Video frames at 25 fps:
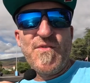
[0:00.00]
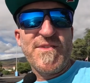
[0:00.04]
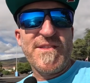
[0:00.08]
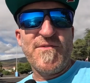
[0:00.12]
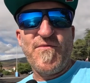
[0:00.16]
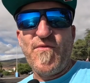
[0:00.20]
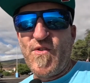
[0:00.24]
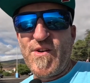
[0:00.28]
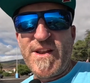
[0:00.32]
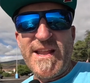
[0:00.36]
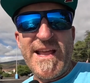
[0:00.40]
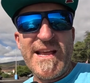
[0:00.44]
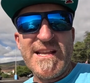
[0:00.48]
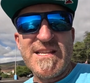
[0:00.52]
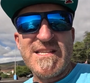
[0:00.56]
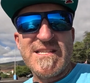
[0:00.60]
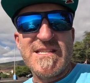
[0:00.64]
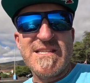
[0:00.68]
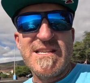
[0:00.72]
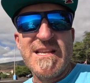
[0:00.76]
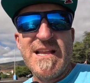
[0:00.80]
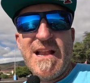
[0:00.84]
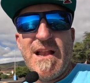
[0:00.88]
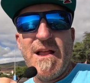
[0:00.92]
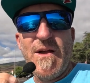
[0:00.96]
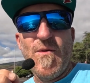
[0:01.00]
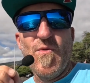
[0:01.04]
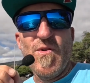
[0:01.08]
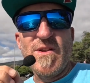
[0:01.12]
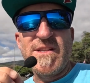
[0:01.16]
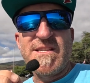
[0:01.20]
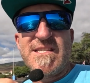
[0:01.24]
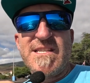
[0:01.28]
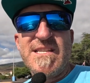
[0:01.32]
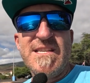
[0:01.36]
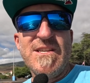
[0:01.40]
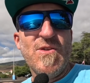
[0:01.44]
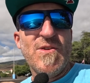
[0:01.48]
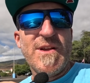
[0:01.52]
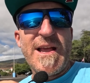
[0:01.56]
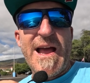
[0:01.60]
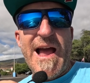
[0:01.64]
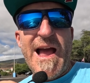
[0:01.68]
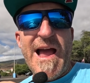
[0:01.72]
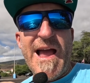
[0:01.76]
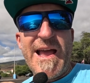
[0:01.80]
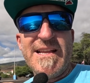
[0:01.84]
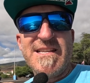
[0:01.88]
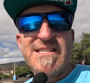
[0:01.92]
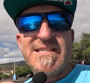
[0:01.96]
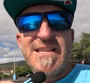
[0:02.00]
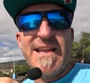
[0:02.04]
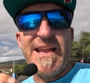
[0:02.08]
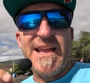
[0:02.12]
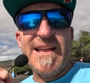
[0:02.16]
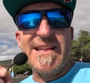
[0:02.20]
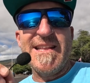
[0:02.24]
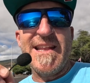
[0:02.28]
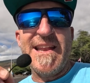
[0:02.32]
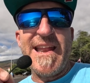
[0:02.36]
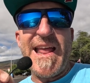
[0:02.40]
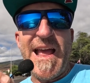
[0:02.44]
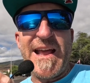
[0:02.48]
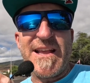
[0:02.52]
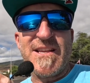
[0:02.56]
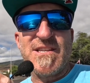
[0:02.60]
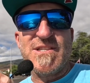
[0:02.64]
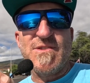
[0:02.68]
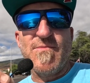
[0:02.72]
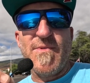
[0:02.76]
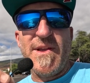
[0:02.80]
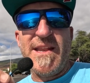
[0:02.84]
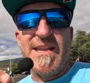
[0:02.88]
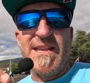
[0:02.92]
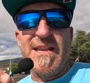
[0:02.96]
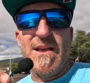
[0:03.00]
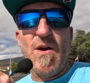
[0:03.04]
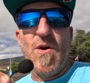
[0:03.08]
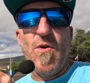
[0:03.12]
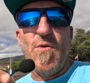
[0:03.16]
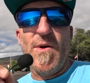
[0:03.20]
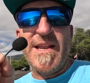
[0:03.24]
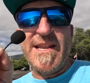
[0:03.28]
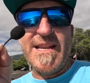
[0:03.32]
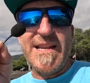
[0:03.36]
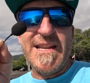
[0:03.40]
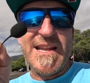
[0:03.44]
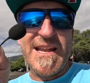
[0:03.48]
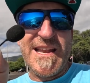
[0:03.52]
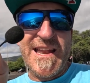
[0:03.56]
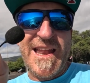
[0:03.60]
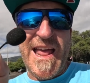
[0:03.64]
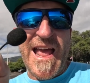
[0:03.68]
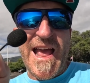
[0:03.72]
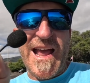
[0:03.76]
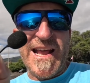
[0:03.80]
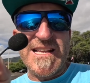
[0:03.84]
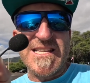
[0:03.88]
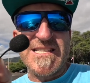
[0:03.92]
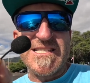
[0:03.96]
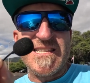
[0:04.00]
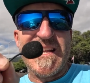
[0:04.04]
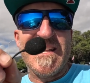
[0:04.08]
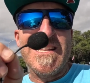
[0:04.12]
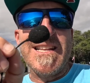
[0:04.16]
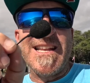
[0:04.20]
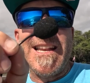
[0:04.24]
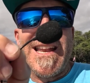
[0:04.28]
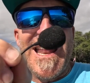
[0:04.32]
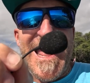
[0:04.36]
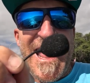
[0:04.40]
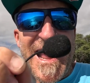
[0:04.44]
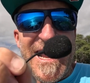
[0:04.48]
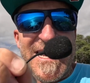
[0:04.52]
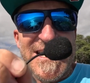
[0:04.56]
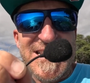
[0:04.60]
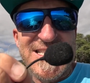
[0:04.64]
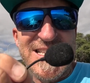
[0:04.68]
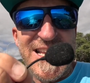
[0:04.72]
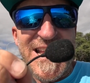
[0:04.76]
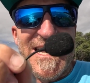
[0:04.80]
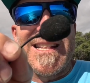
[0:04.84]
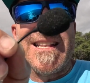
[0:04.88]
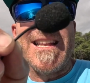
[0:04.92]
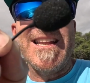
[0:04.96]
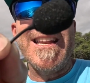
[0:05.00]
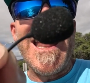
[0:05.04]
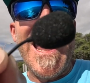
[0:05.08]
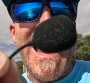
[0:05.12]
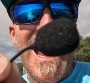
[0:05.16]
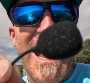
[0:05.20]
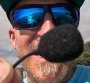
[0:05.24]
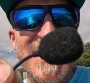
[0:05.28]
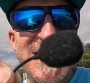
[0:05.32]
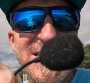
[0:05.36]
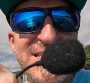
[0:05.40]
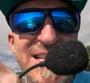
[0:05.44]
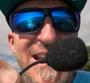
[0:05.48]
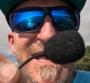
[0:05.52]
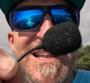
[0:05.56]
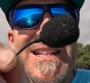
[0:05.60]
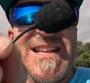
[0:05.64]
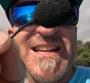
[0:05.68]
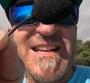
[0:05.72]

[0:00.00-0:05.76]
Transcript: for this, we'll see you guys in the next video, and in the next, and the next, and the next, and the